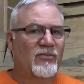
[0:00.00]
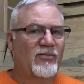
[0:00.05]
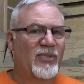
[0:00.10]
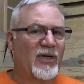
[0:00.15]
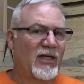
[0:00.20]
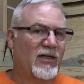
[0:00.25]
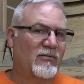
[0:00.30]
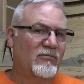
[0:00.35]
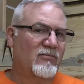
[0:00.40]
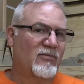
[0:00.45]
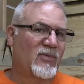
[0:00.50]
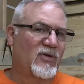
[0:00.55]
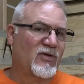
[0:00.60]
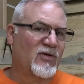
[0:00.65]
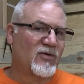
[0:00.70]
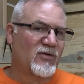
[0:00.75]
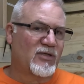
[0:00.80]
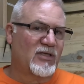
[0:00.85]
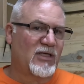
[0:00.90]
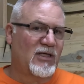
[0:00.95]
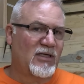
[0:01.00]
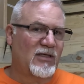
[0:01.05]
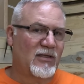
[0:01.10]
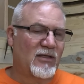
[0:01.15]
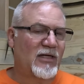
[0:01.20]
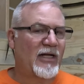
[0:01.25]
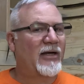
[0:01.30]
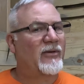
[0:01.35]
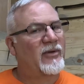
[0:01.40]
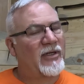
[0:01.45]
but 13.
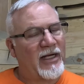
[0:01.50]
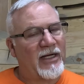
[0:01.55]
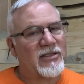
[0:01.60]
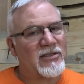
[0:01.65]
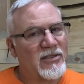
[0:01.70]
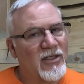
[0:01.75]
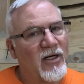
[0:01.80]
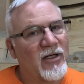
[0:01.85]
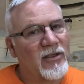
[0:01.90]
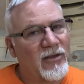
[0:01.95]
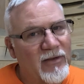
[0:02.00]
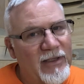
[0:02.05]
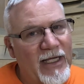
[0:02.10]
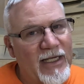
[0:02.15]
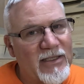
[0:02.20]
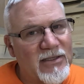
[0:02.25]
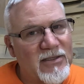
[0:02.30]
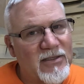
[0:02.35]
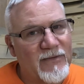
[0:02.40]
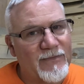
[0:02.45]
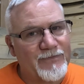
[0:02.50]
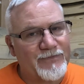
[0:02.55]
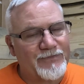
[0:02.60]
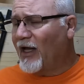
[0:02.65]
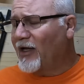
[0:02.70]
And I would actually argue less.